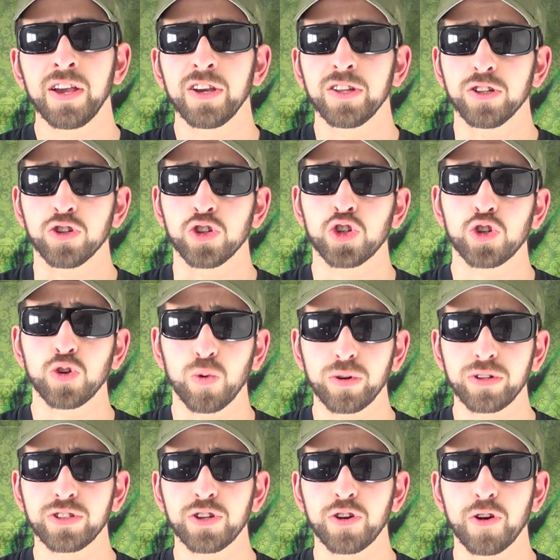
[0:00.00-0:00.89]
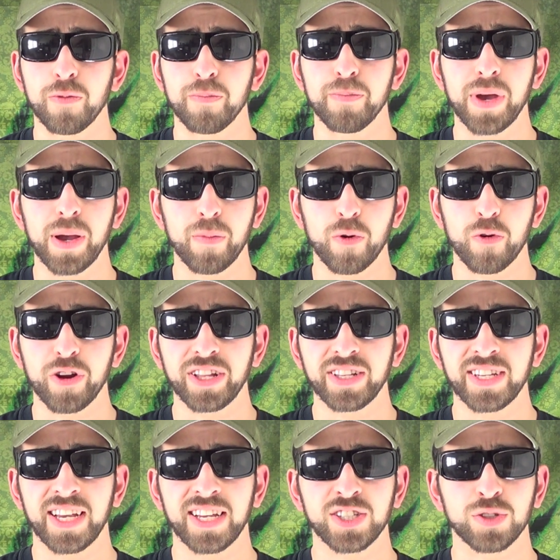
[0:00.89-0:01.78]
The short-term memory
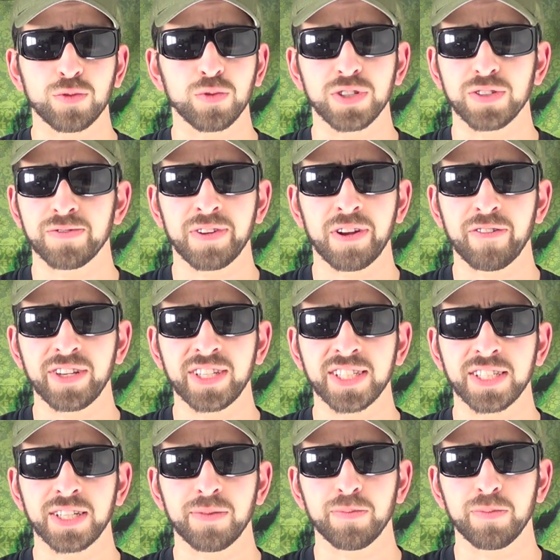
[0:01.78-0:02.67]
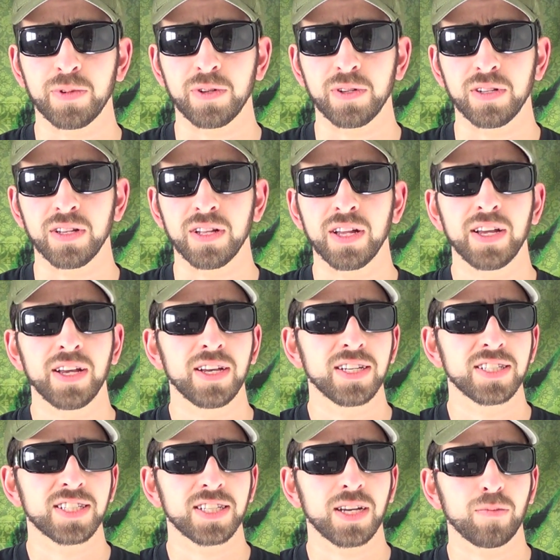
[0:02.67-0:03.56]
test was very simple.
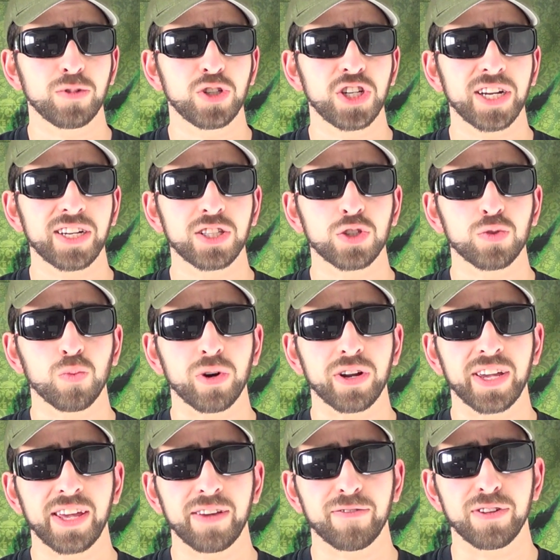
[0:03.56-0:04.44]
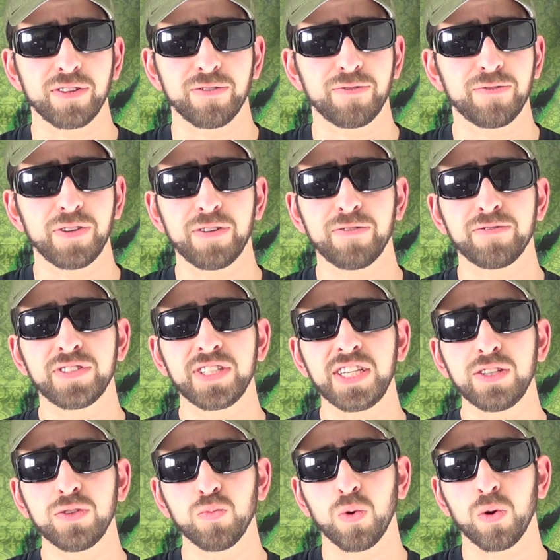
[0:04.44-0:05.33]
Subjects were given
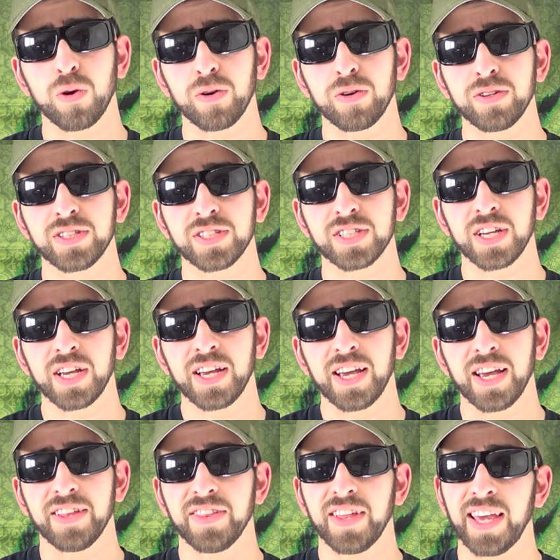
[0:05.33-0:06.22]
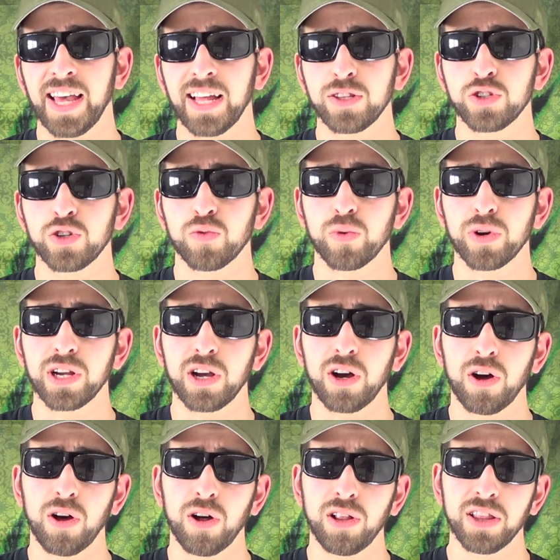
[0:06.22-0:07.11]
fifteen words and they had to
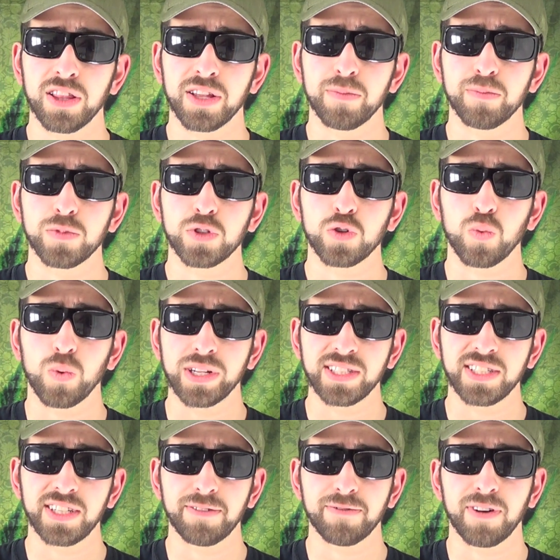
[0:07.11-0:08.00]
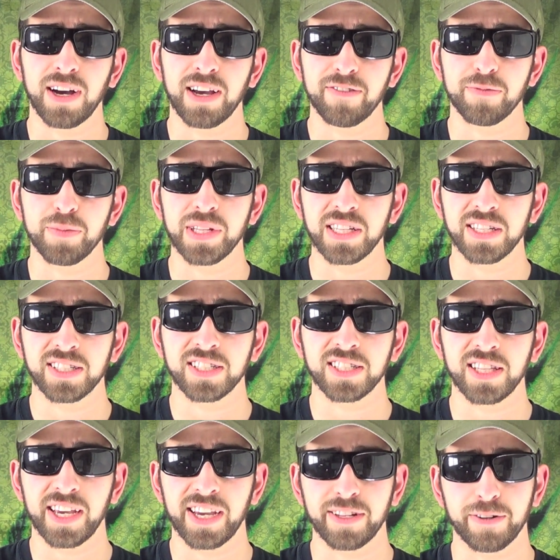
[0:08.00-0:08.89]
recall them twenty-five
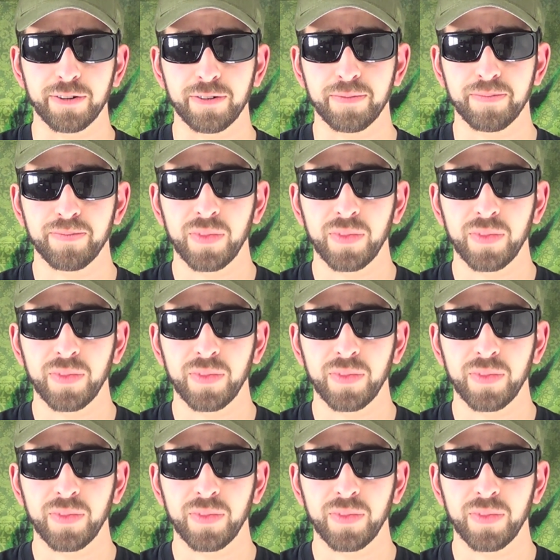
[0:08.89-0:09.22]
minutes later.